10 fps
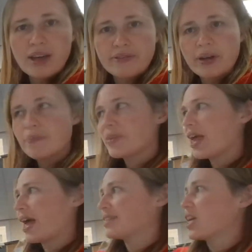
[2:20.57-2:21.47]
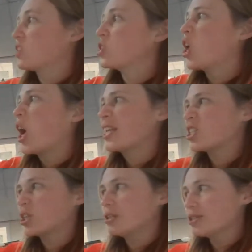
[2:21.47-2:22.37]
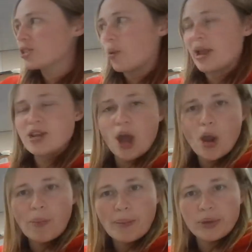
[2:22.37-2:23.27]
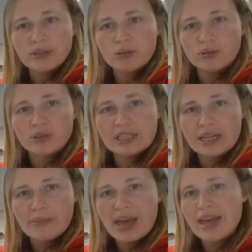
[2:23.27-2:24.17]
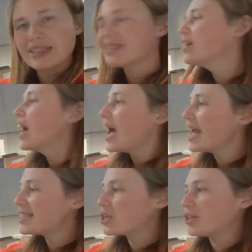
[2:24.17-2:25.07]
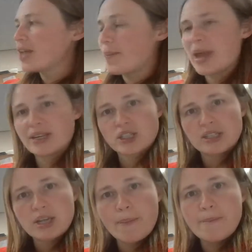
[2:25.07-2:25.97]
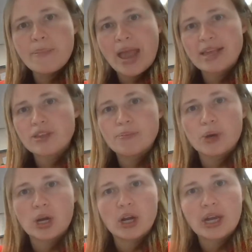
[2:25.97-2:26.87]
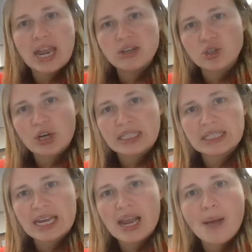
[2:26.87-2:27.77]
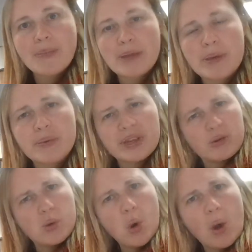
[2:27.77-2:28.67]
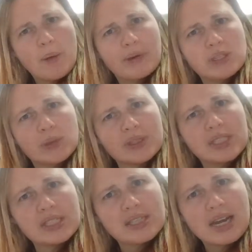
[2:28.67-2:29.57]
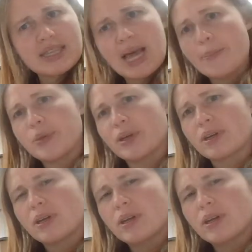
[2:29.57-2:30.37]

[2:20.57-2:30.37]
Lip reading: cover has a title, so I know my book's called Grizzly Bears. It's got a picture to make the book look interesting and make people think, oh, I wonder what's inside that book.